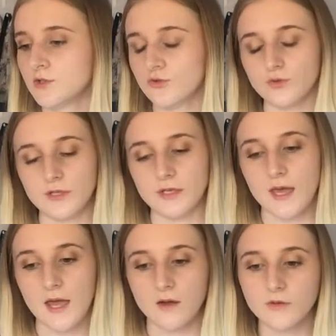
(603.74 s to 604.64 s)
tree
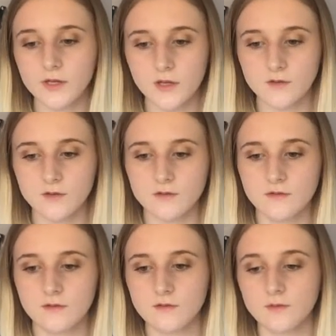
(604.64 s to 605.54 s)
area,
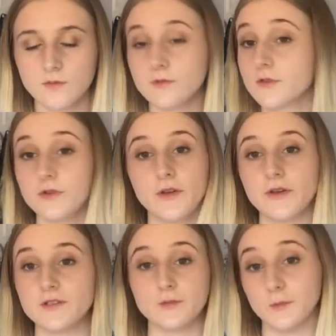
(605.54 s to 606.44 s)
also known
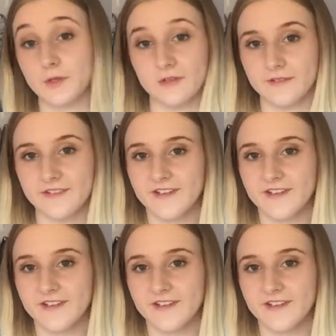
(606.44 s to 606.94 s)
as a woodland,